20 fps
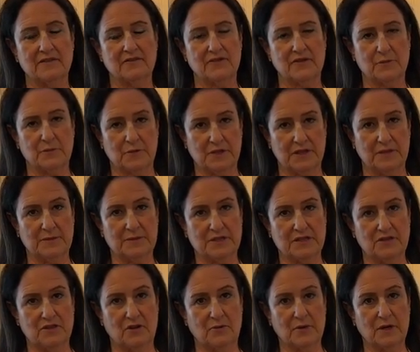from Williams
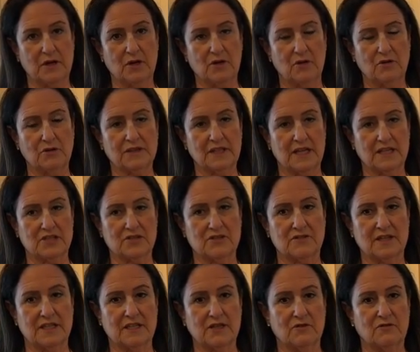Sonoma Gold Touch,
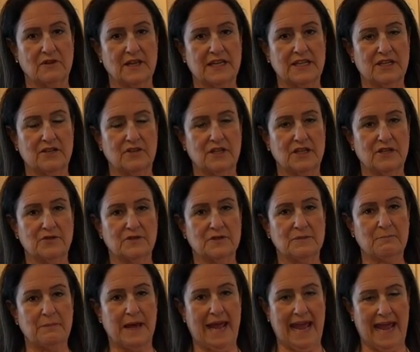they don't like you to use
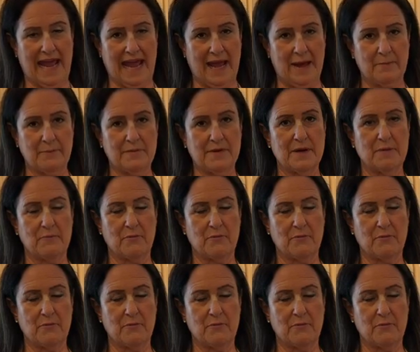P A M